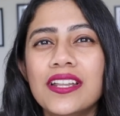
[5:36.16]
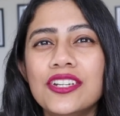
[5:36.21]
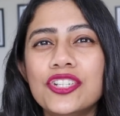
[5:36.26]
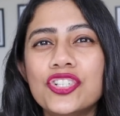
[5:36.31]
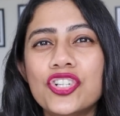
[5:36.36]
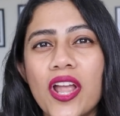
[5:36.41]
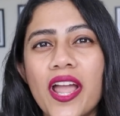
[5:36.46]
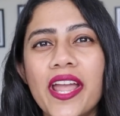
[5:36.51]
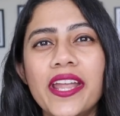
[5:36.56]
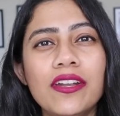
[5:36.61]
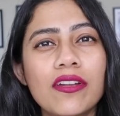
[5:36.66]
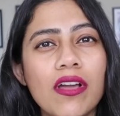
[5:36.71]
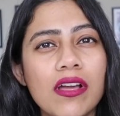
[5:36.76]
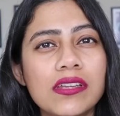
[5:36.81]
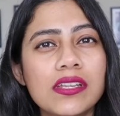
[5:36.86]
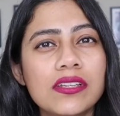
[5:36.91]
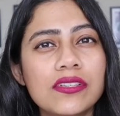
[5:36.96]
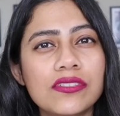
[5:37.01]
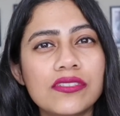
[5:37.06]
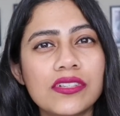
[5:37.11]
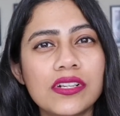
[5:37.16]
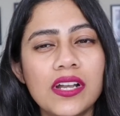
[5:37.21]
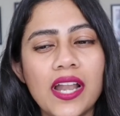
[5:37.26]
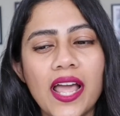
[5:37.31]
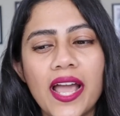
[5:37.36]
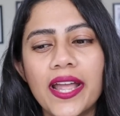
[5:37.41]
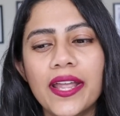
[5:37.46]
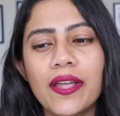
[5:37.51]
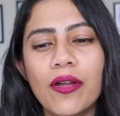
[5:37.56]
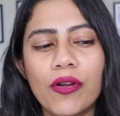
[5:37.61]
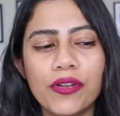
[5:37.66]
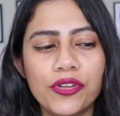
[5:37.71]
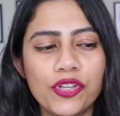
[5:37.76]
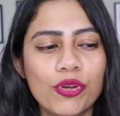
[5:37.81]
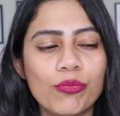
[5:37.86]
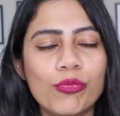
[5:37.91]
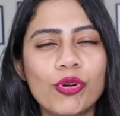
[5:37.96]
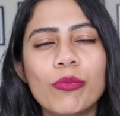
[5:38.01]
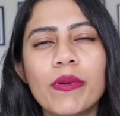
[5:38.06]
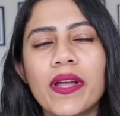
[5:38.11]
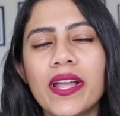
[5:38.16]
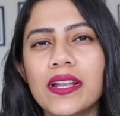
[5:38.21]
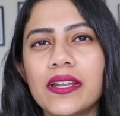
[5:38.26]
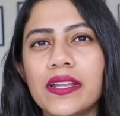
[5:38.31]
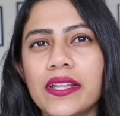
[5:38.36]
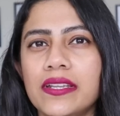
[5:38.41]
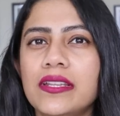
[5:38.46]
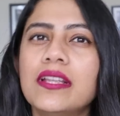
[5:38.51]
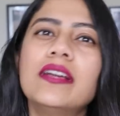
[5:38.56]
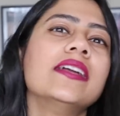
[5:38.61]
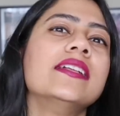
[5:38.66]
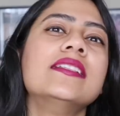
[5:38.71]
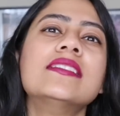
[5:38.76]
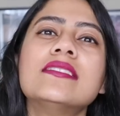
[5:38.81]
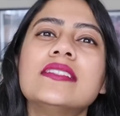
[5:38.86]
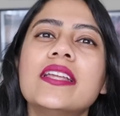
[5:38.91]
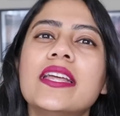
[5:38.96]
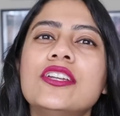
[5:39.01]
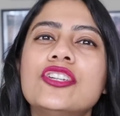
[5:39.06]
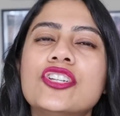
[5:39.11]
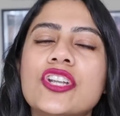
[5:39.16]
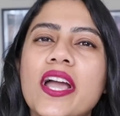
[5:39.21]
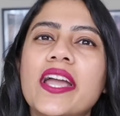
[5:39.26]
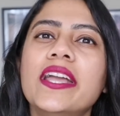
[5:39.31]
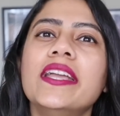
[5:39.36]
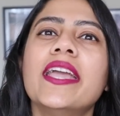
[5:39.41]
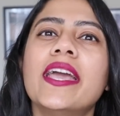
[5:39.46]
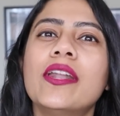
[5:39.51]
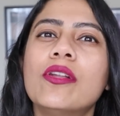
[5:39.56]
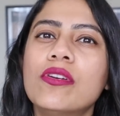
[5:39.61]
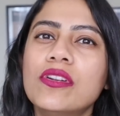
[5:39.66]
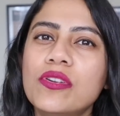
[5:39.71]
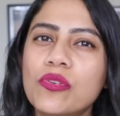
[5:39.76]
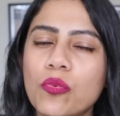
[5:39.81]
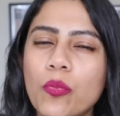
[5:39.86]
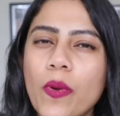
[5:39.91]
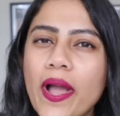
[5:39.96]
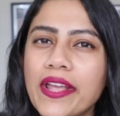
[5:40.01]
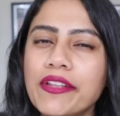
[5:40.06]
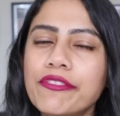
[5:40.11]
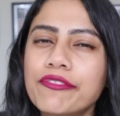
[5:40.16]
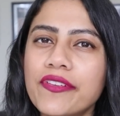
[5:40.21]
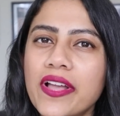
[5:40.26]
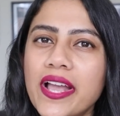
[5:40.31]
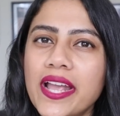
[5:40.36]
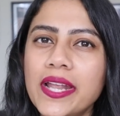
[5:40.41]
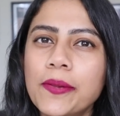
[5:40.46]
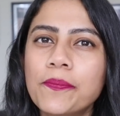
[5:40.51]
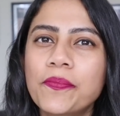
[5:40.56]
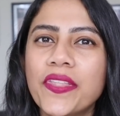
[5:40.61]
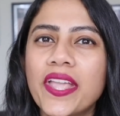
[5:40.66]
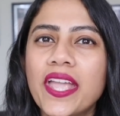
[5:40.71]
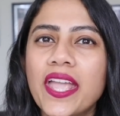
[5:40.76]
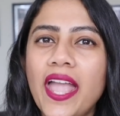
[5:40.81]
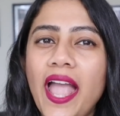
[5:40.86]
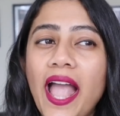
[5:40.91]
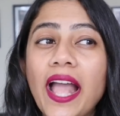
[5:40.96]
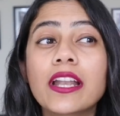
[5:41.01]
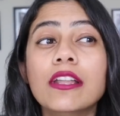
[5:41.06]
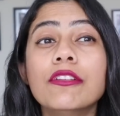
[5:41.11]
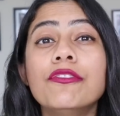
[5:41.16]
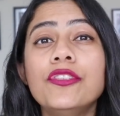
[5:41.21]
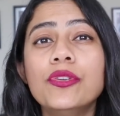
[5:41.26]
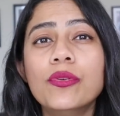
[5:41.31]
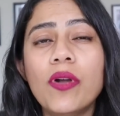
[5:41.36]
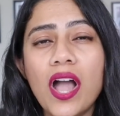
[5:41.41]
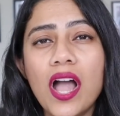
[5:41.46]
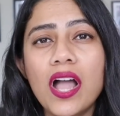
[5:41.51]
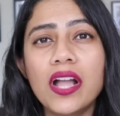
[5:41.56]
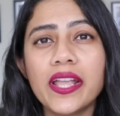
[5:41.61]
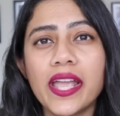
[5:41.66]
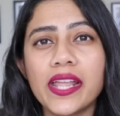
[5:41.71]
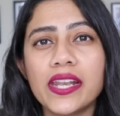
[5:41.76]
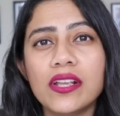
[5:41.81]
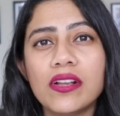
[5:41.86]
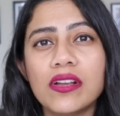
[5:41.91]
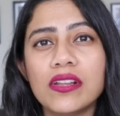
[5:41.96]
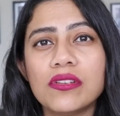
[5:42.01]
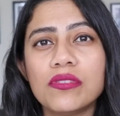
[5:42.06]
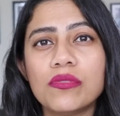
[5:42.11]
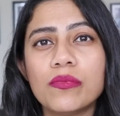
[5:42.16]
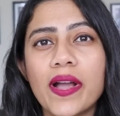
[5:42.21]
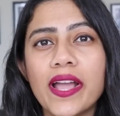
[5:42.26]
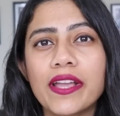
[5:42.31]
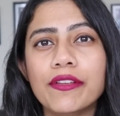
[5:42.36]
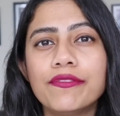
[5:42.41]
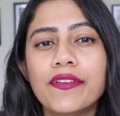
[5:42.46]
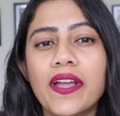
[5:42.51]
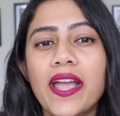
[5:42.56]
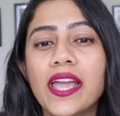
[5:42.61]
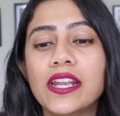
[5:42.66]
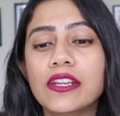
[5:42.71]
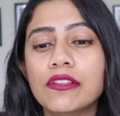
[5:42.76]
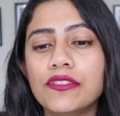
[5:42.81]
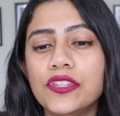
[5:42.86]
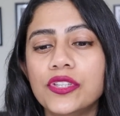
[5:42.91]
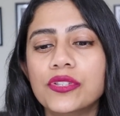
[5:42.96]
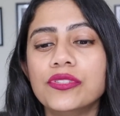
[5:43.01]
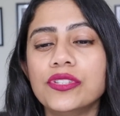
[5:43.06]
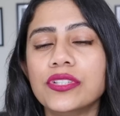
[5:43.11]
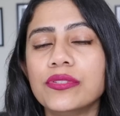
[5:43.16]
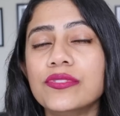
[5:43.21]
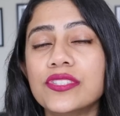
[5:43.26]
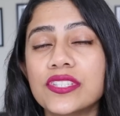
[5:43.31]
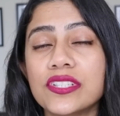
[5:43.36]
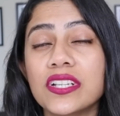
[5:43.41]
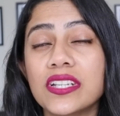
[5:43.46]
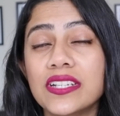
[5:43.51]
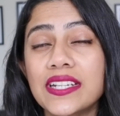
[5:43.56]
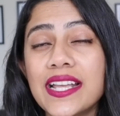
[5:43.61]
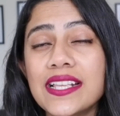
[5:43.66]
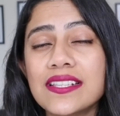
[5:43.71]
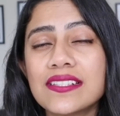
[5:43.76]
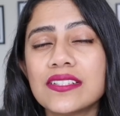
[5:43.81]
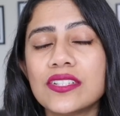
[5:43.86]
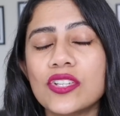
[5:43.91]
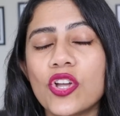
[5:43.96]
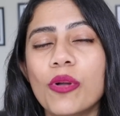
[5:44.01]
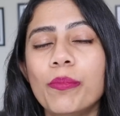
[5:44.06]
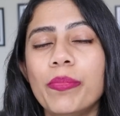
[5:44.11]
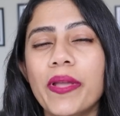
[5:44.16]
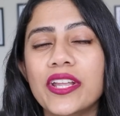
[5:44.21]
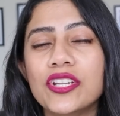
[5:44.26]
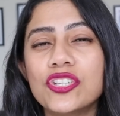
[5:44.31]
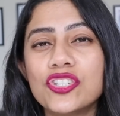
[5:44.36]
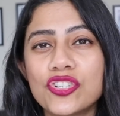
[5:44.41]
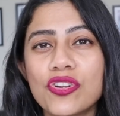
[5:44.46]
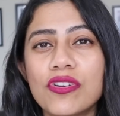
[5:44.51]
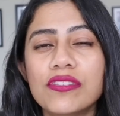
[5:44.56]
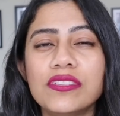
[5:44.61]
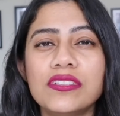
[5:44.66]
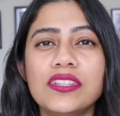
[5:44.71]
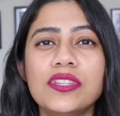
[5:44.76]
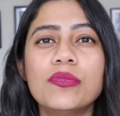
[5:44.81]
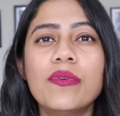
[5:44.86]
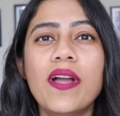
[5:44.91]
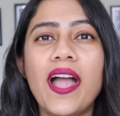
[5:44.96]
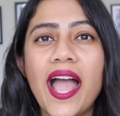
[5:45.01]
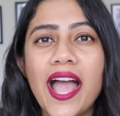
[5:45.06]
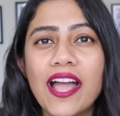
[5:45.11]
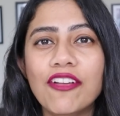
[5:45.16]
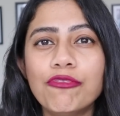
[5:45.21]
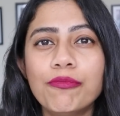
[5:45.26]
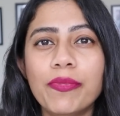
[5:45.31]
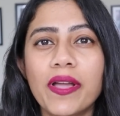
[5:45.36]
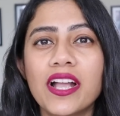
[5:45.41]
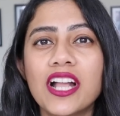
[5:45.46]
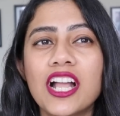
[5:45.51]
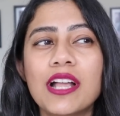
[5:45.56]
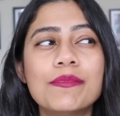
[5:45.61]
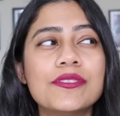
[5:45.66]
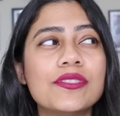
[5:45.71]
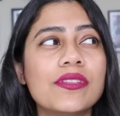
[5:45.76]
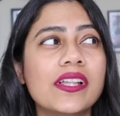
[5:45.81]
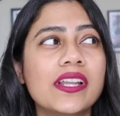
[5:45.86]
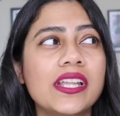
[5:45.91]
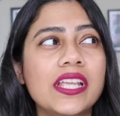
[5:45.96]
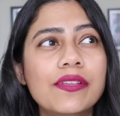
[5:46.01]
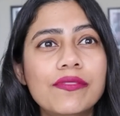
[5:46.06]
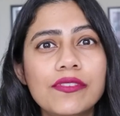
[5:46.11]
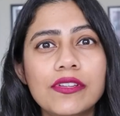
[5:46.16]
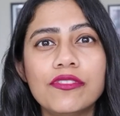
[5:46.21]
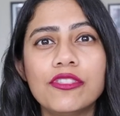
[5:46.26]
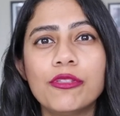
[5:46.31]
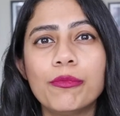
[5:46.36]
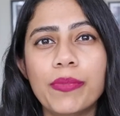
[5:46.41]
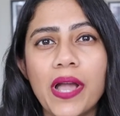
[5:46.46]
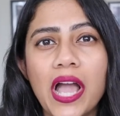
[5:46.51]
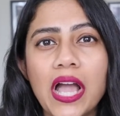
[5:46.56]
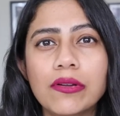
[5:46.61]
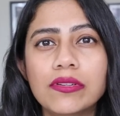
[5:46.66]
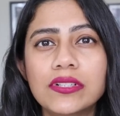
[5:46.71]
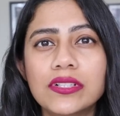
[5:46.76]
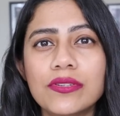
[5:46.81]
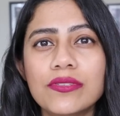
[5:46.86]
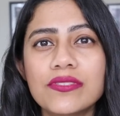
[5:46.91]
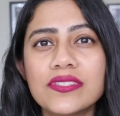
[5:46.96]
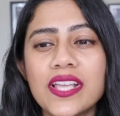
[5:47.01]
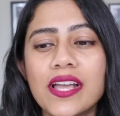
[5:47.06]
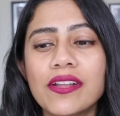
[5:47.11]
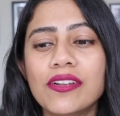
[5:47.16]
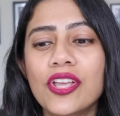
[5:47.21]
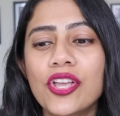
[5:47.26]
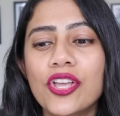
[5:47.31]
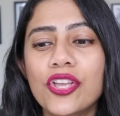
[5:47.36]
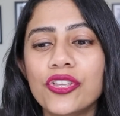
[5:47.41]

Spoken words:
Try not to rely on your mobile data. Instead, try get on a Wi-Fi. And if you are getting on a Wi-Fi and if you're using a desktop, ensure that you have backup so that even if the power goes out,